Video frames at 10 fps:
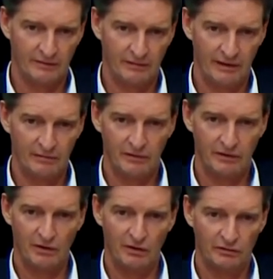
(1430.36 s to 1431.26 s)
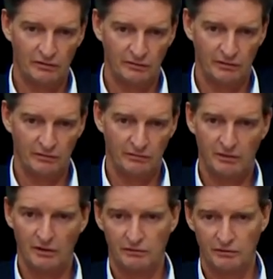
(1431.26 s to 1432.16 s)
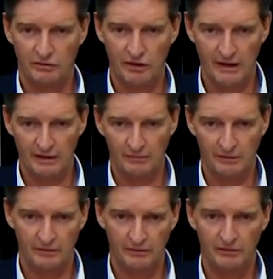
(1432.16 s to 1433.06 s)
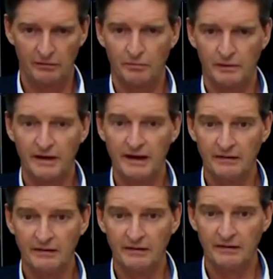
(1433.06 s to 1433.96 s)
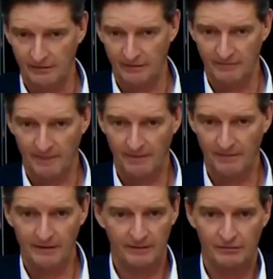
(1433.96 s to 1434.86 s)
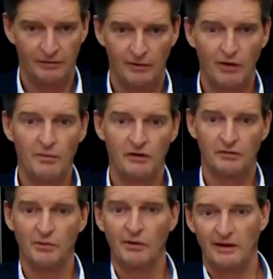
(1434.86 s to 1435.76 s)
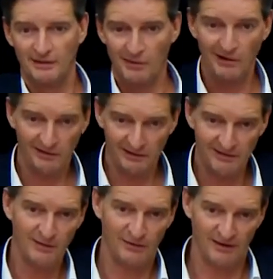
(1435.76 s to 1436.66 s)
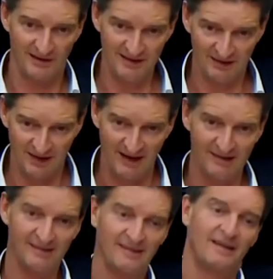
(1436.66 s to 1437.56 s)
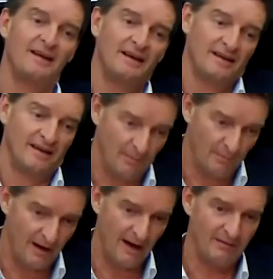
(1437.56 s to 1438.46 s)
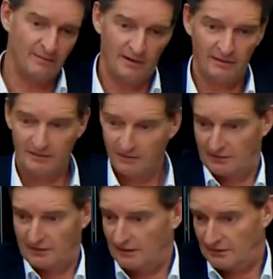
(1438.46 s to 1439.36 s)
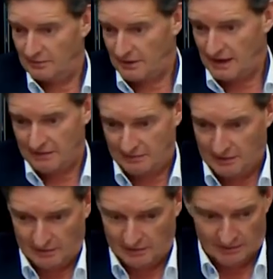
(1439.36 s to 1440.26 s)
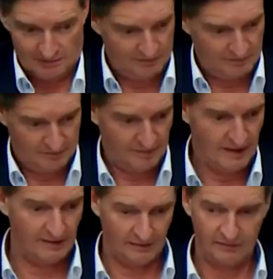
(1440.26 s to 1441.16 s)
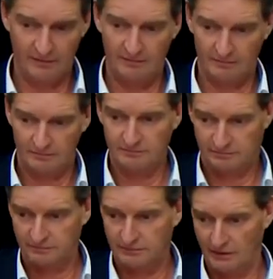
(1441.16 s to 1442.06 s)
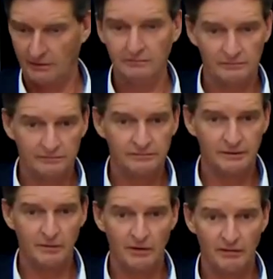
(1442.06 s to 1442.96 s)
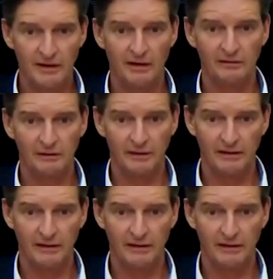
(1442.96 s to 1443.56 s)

where would you go to? You would go to jail because you would be an insider, right? If you know much more than the market knows, you're an insider. Our private markets, it's a private market. It's, you know, the more we know, the